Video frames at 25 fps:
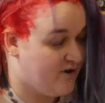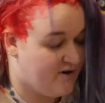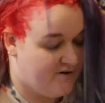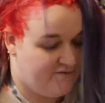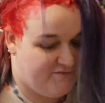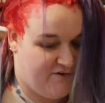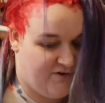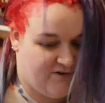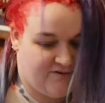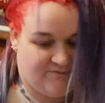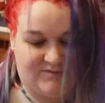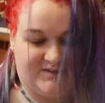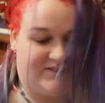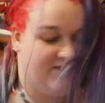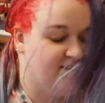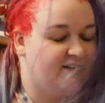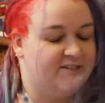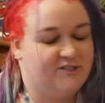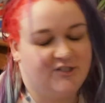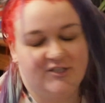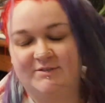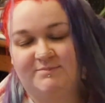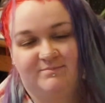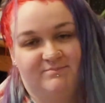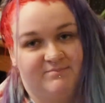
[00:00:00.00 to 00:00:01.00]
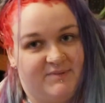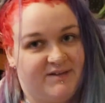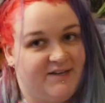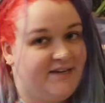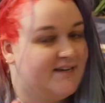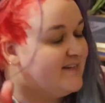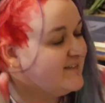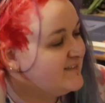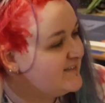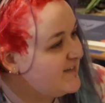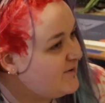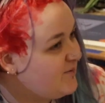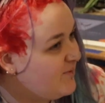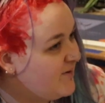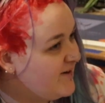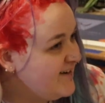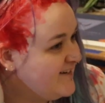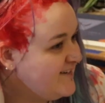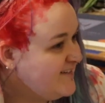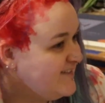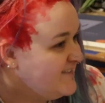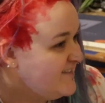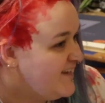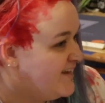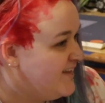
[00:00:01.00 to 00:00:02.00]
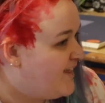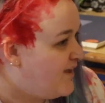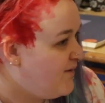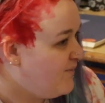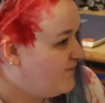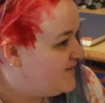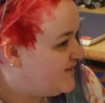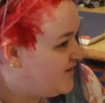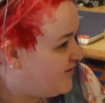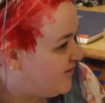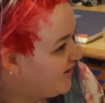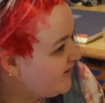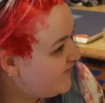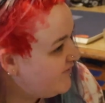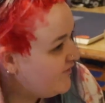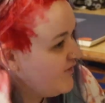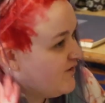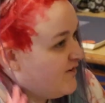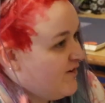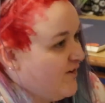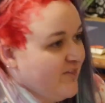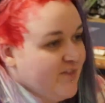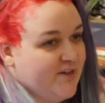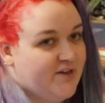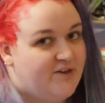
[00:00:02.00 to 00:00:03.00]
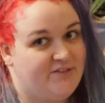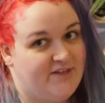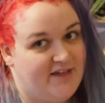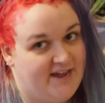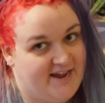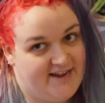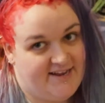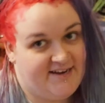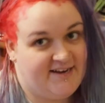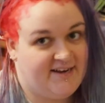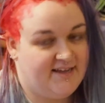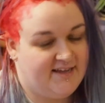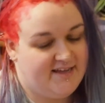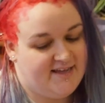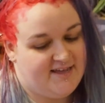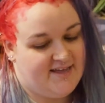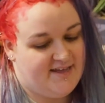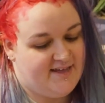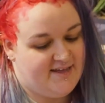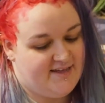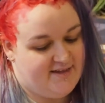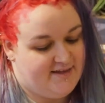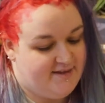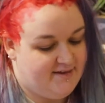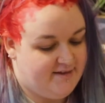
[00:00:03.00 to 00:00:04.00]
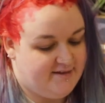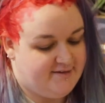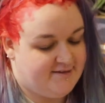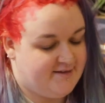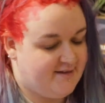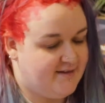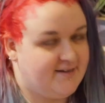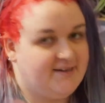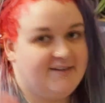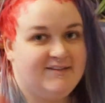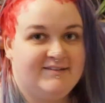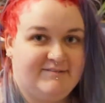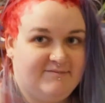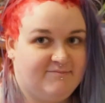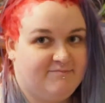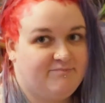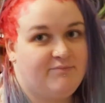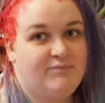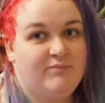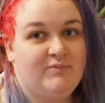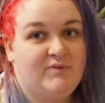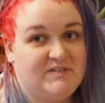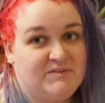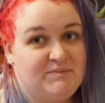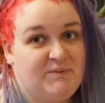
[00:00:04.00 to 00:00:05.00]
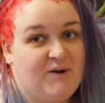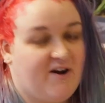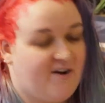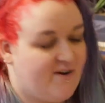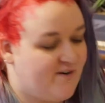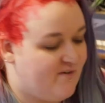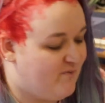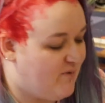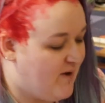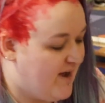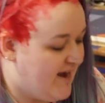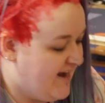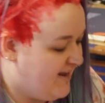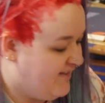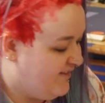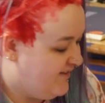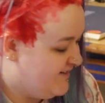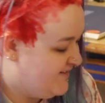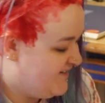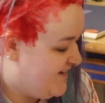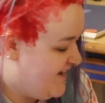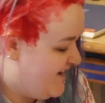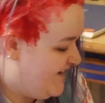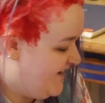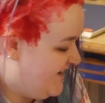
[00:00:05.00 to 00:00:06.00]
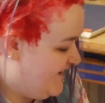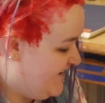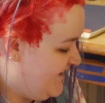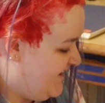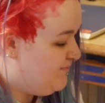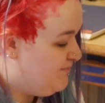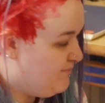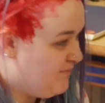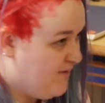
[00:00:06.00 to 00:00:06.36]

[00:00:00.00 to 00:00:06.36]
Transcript: Harvard was not just because I wanted to say that I went to Harvard, although that was part of why I looked at it.